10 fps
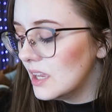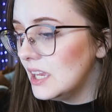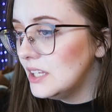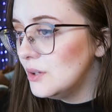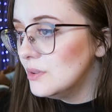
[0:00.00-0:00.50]

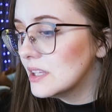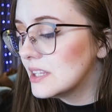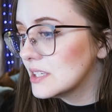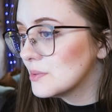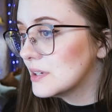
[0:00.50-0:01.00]
He knew that
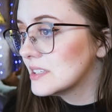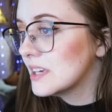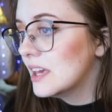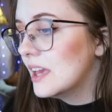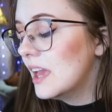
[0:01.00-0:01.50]
this was
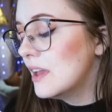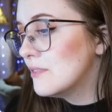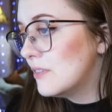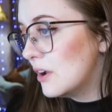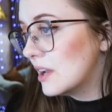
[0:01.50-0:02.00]
a
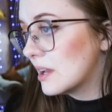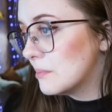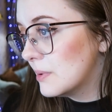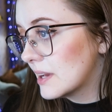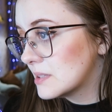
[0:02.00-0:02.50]
very
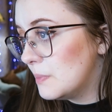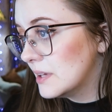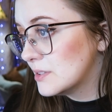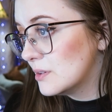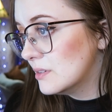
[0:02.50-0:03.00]
complex
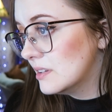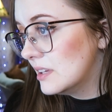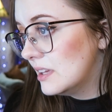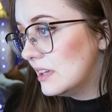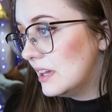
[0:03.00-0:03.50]
puzzle,
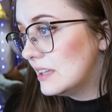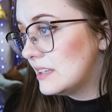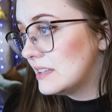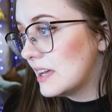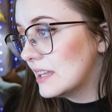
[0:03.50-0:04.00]
and
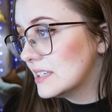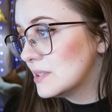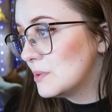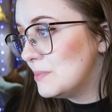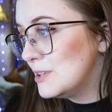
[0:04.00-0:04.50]

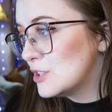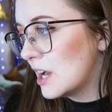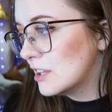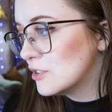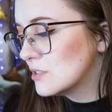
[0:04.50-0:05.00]
Daedalus would be
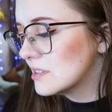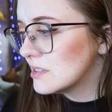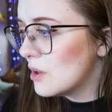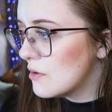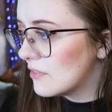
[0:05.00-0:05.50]
challenged to
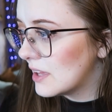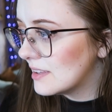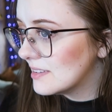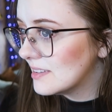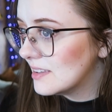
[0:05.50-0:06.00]
solve it.
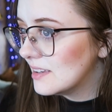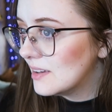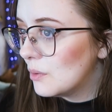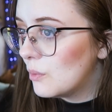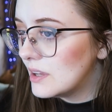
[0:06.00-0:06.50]

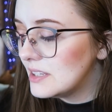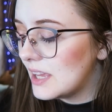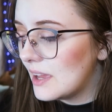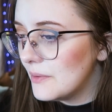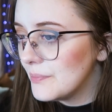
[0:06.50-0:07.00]
One
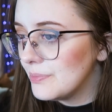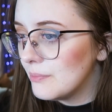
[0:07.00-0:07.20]
day,